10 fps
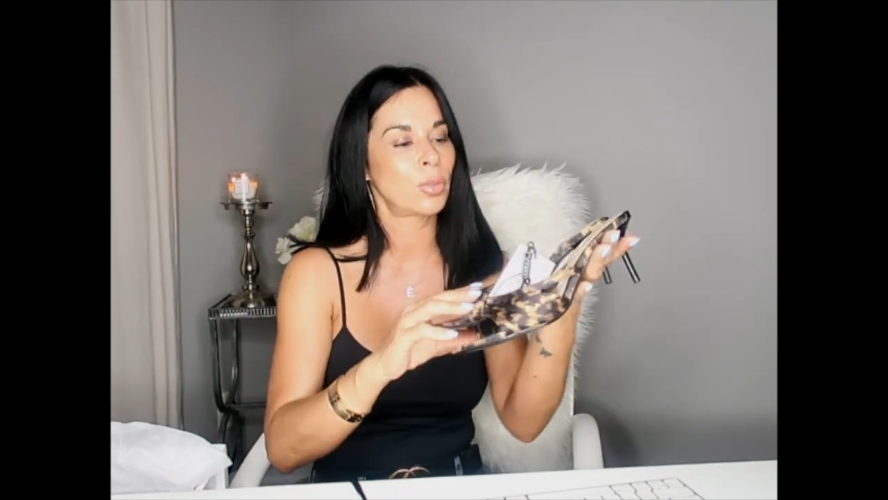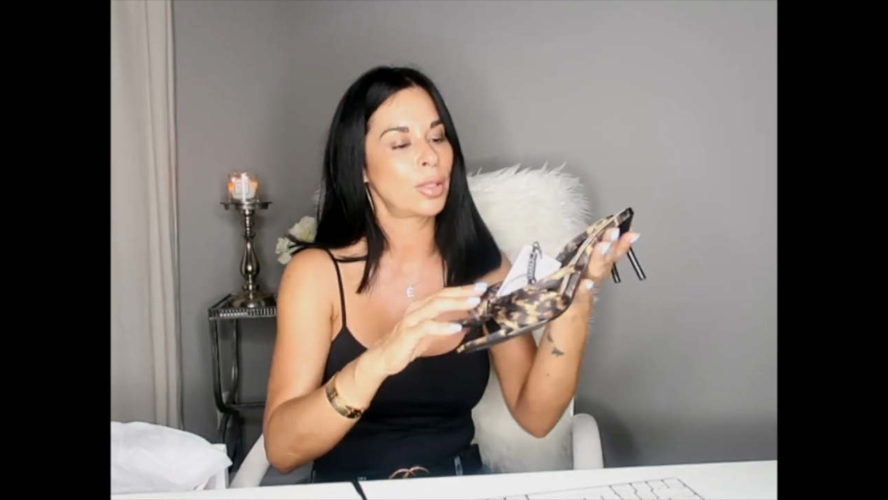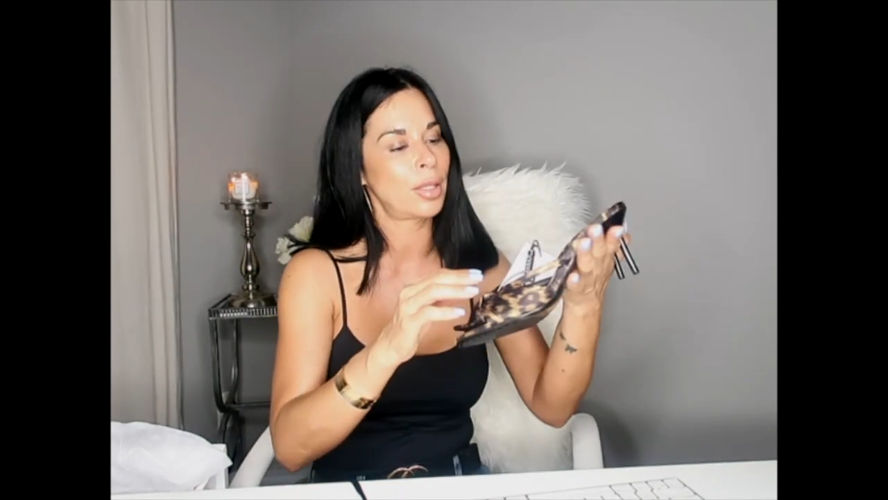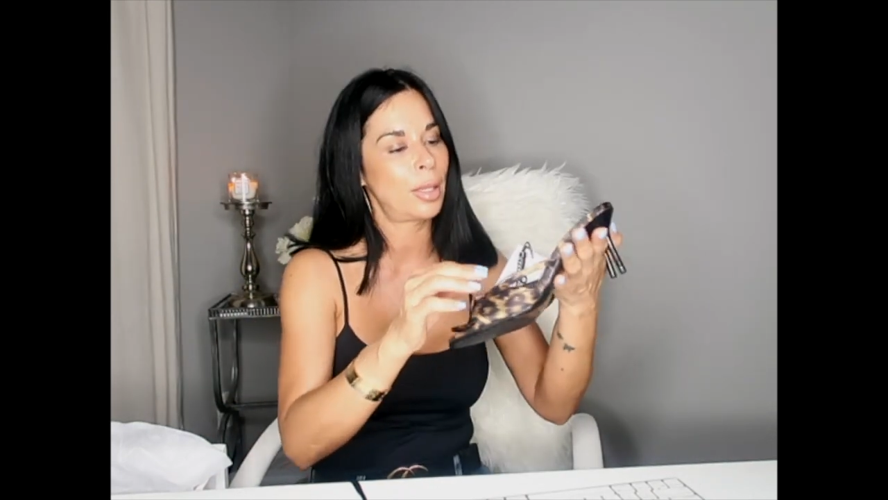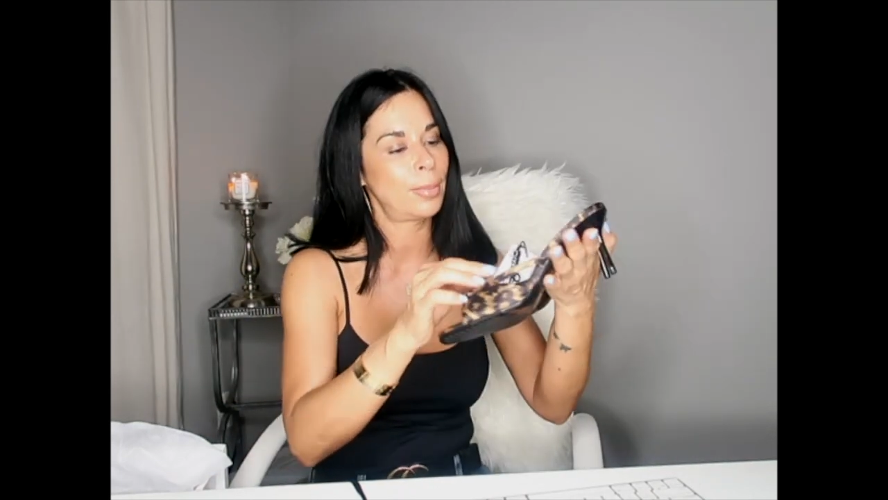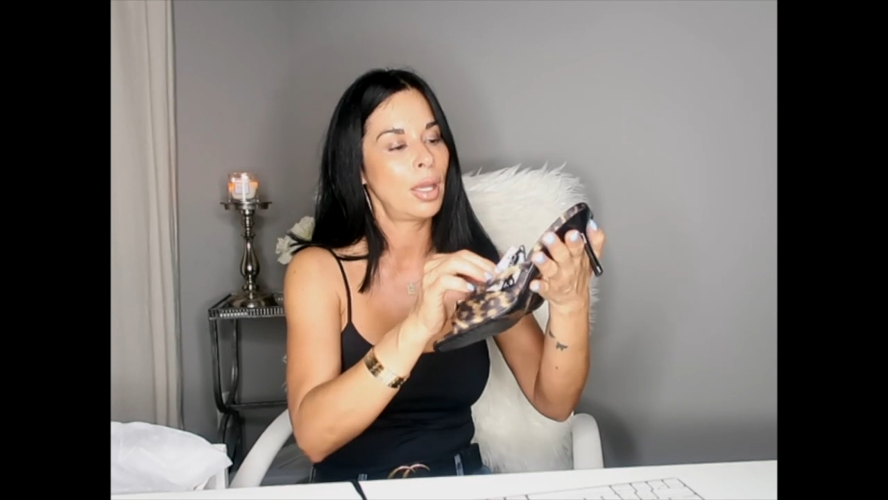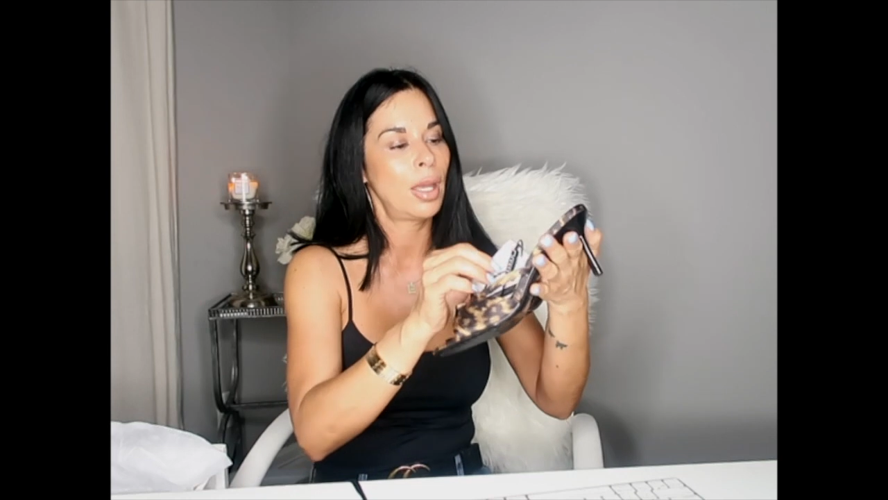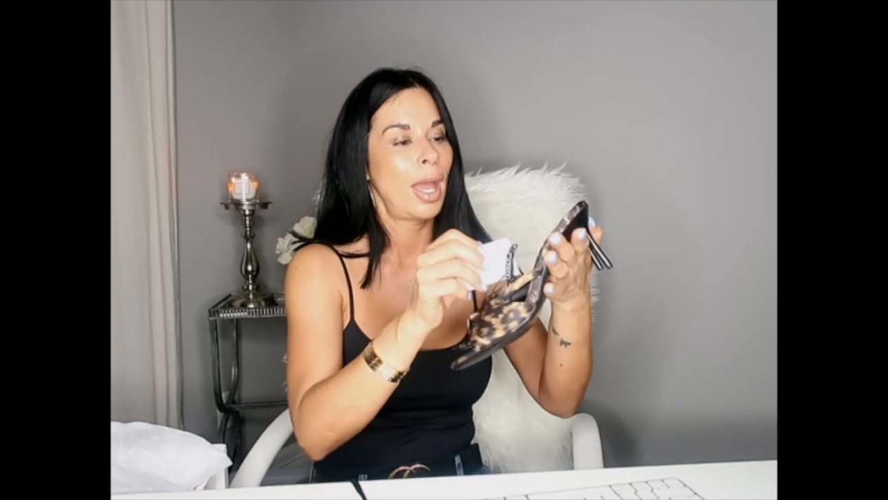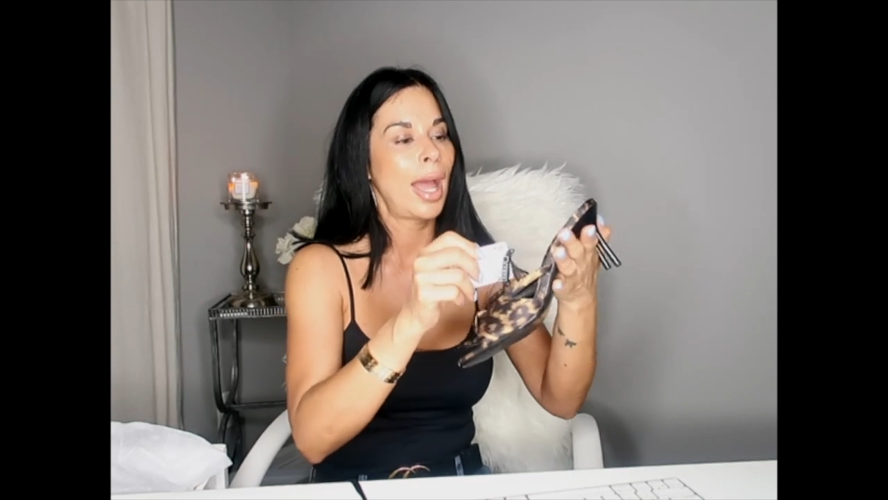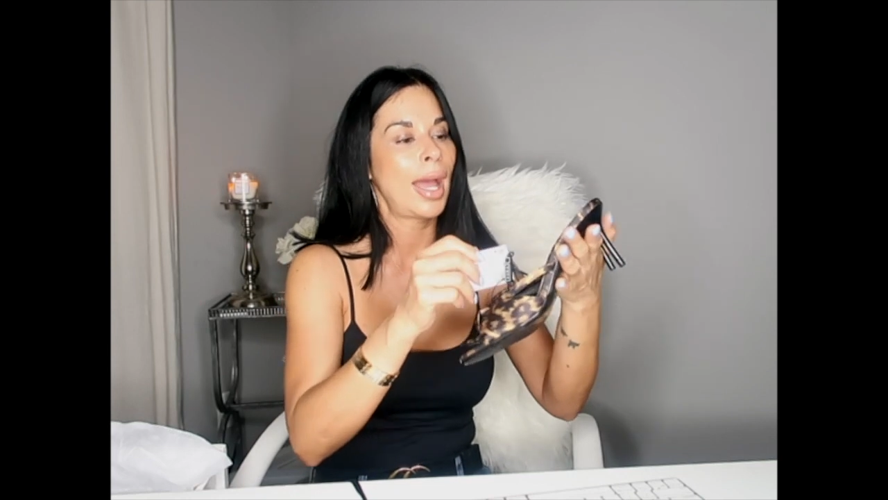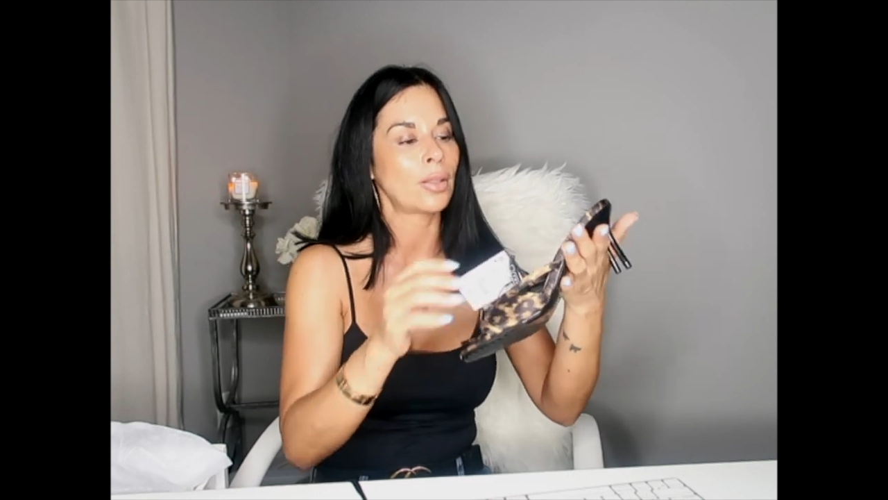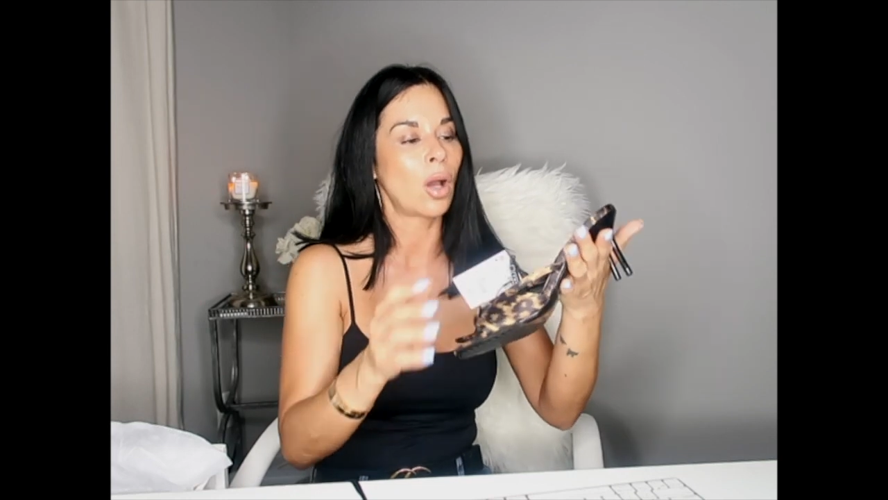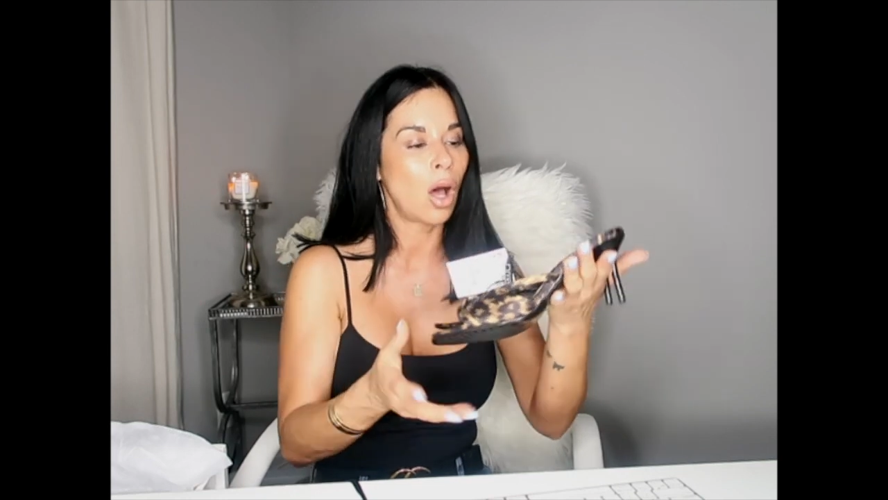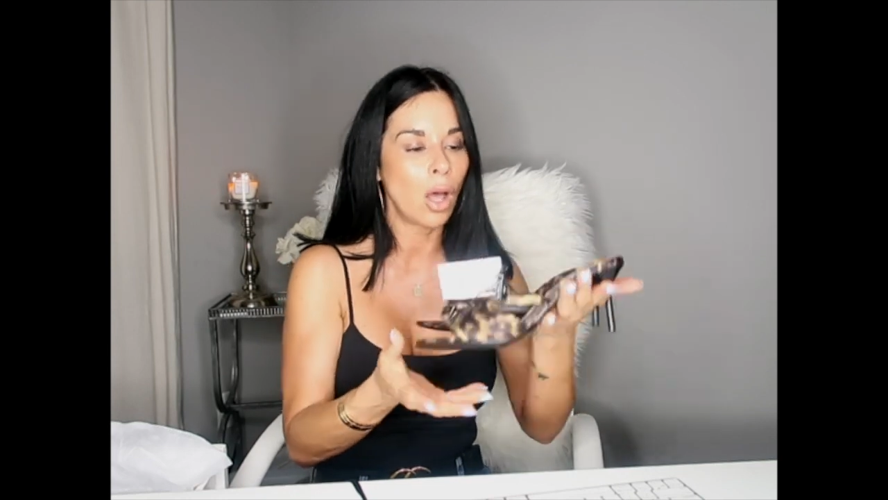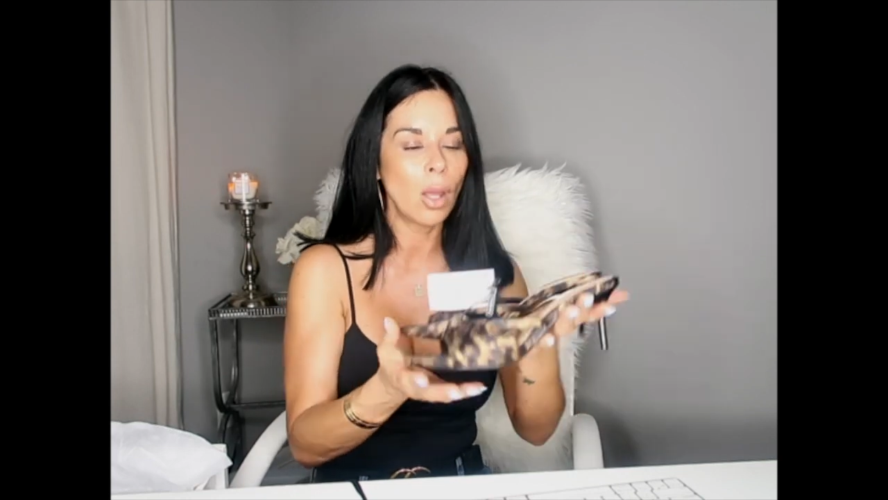with them at
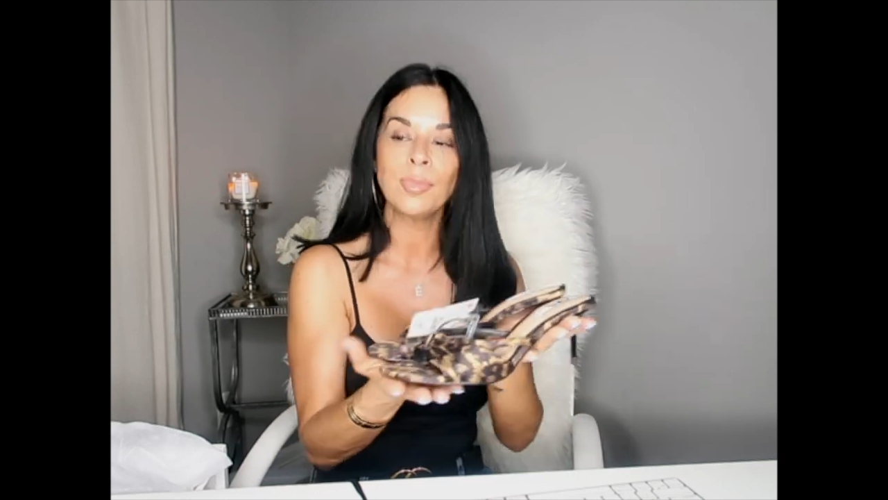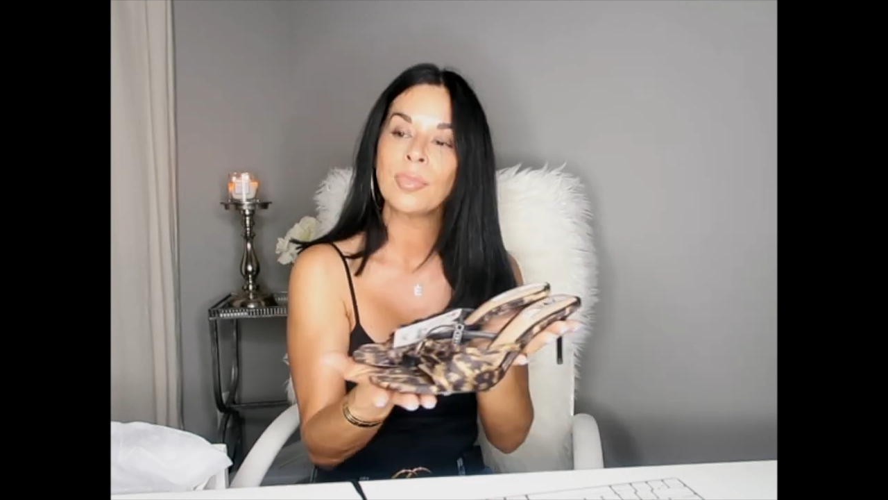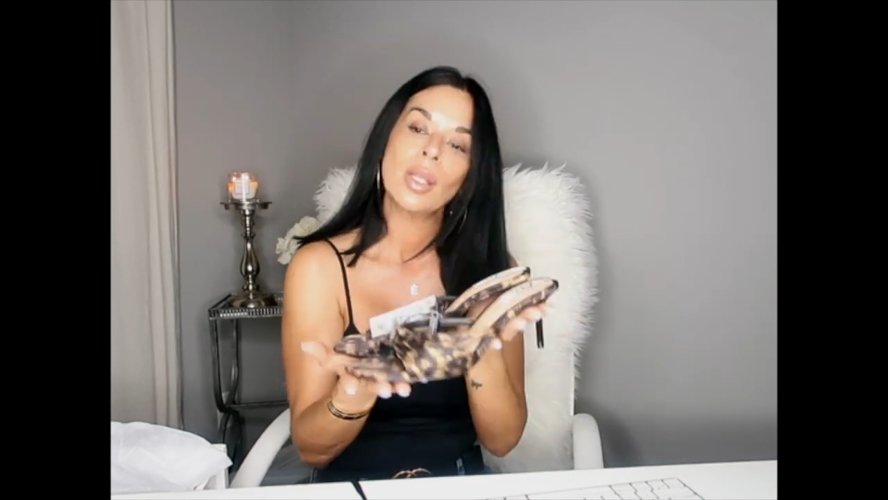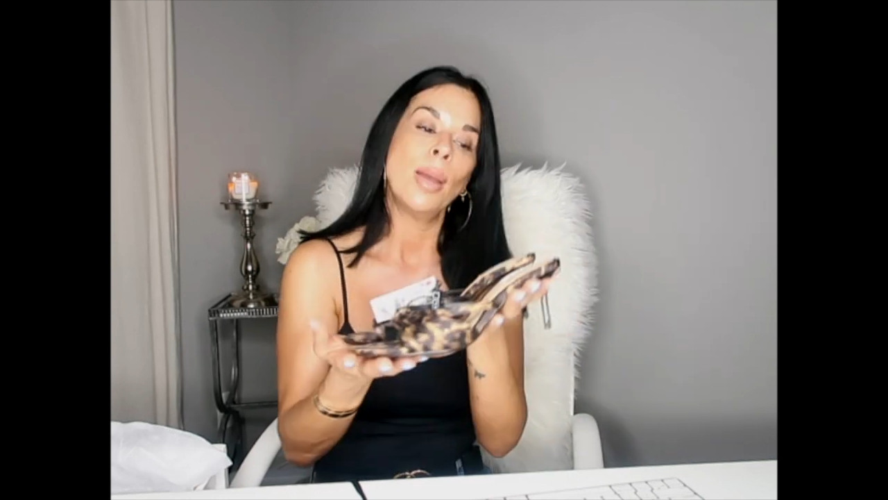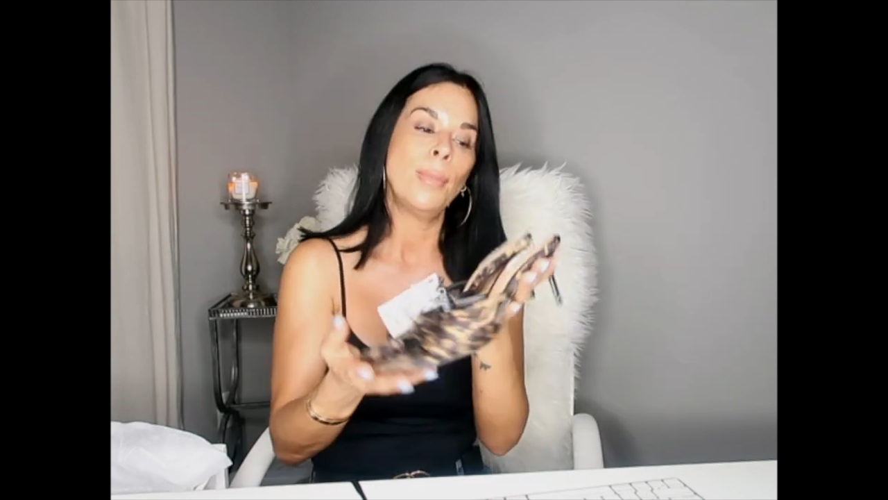all.